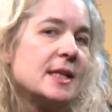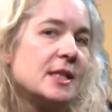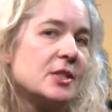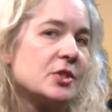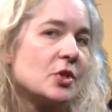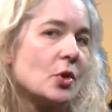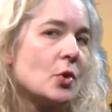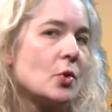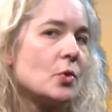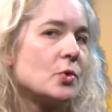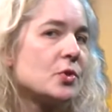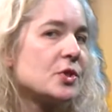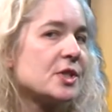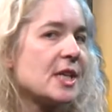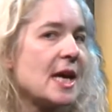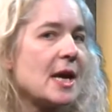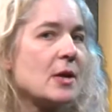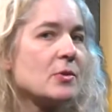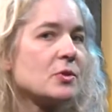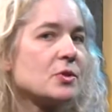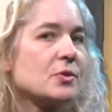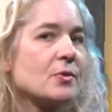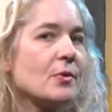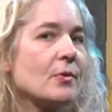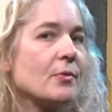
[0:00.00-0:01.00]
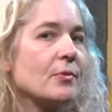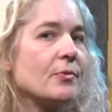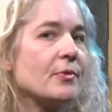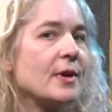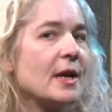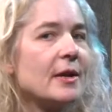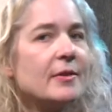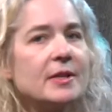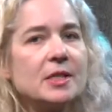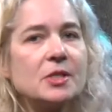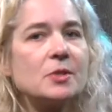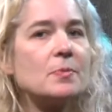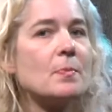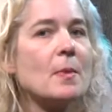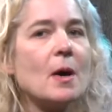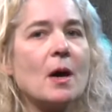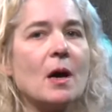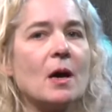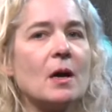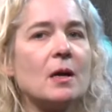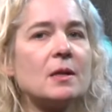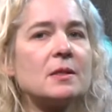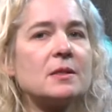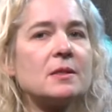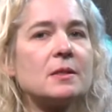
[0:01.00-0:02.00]
This all sounds very
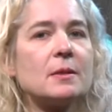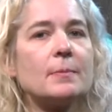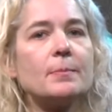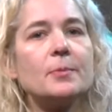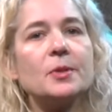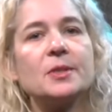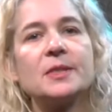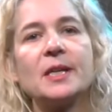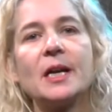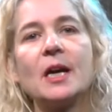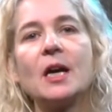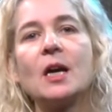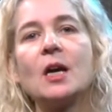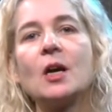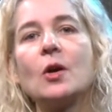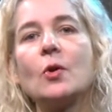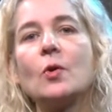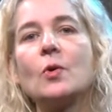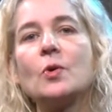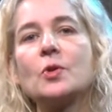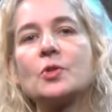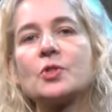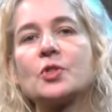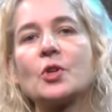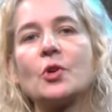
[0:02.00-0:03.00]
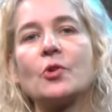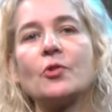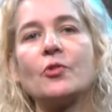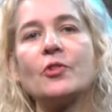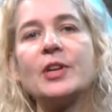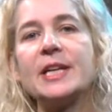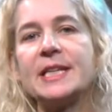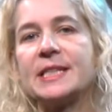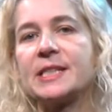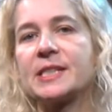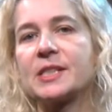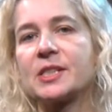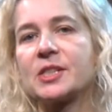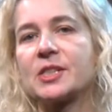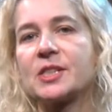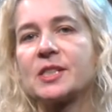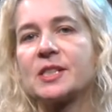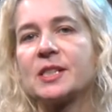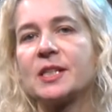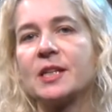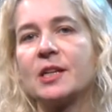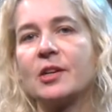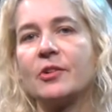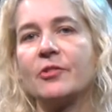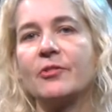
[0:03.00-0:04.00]
smart, but there are also
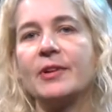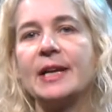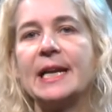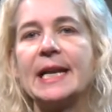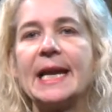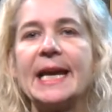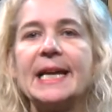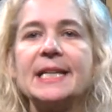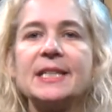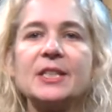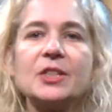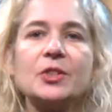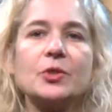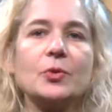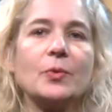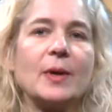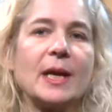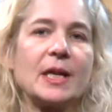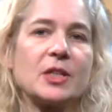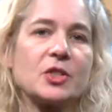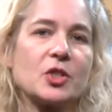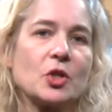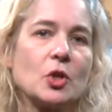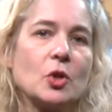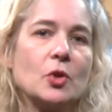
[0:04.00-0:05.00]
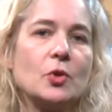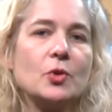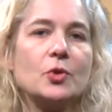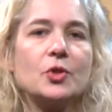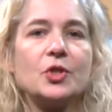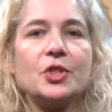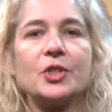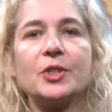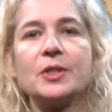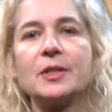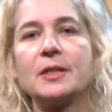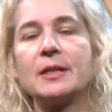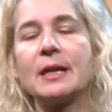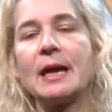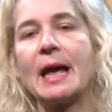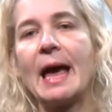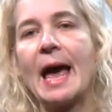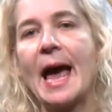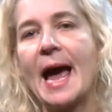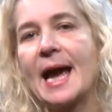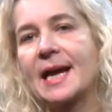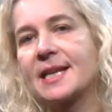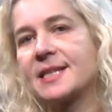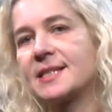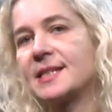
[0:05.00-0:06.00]
risks related to exclusion,
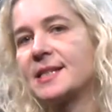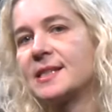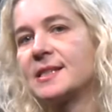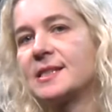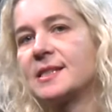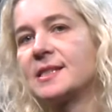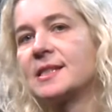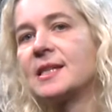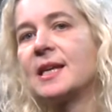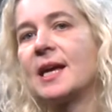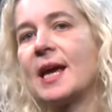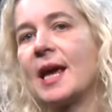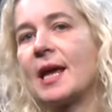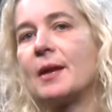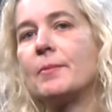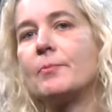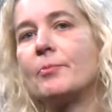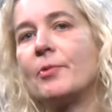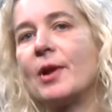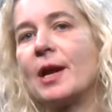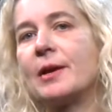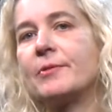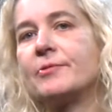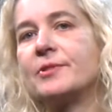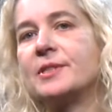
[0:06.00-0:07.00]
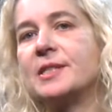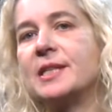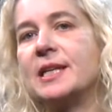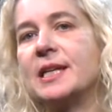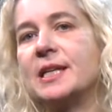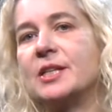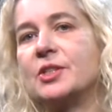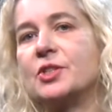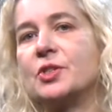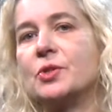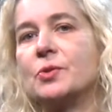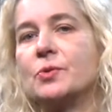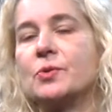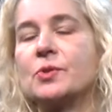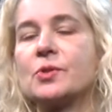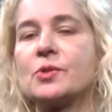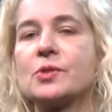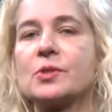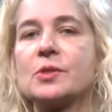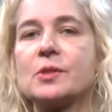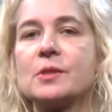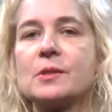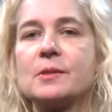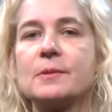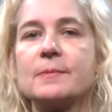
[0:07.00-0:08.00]
access and privacy
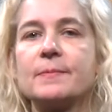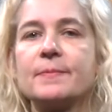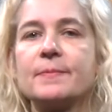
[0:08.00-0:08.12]
issues.